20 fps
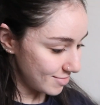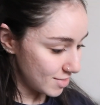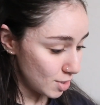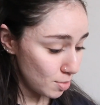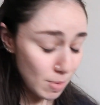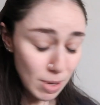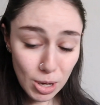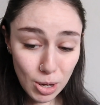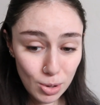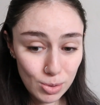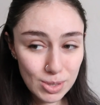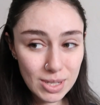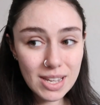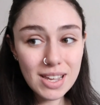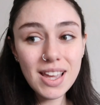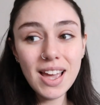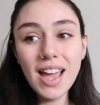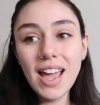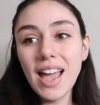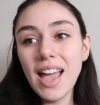to be
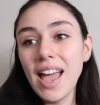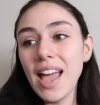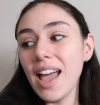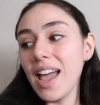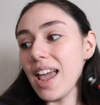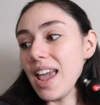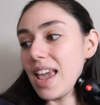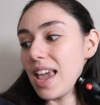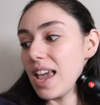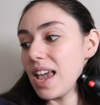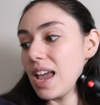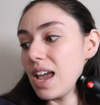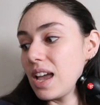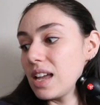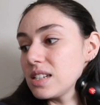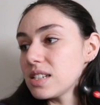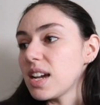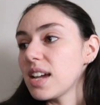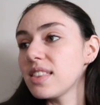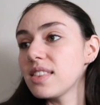cozy,
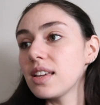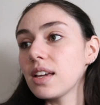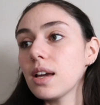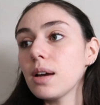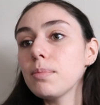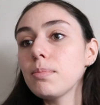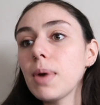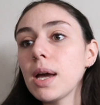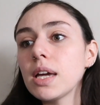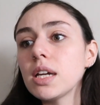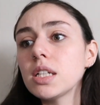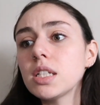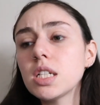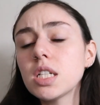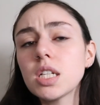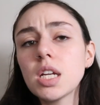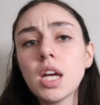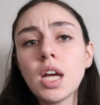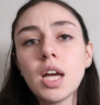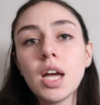and I think I
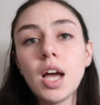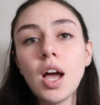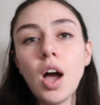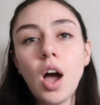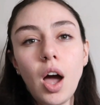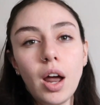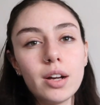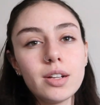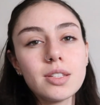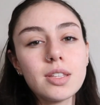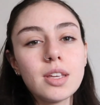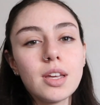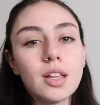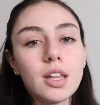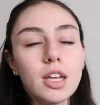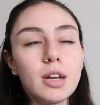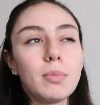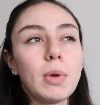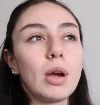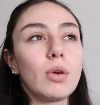might honestly
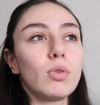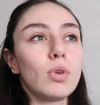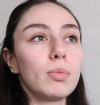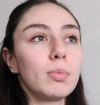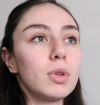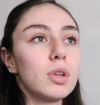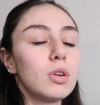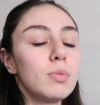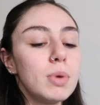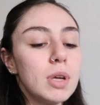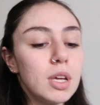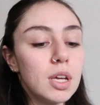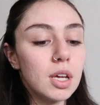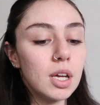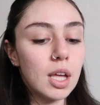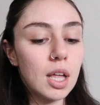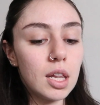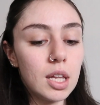clean my room a little bit.